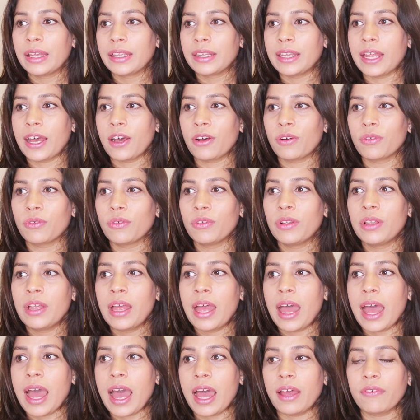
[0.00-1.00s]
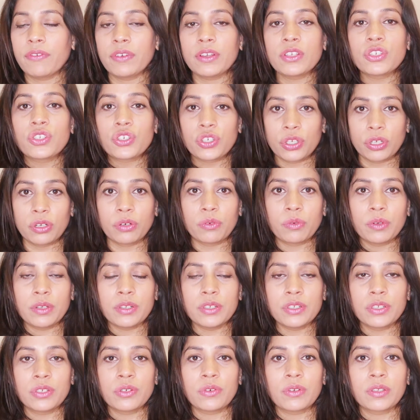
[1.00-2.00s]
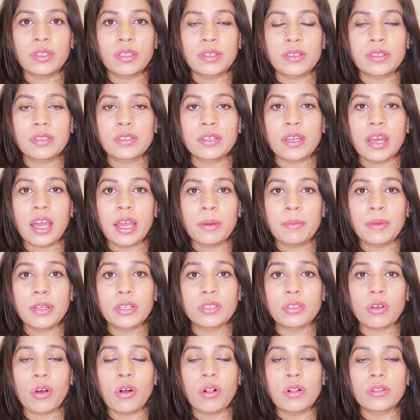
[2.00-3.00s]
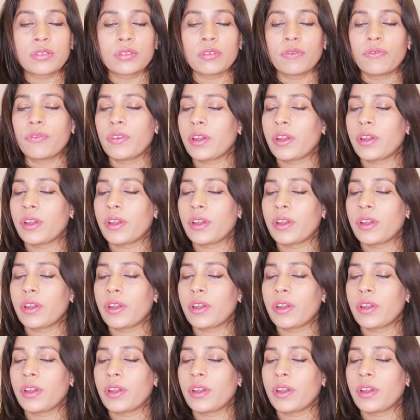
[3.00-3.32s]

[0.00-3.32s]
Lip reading: Now, having children during this time is also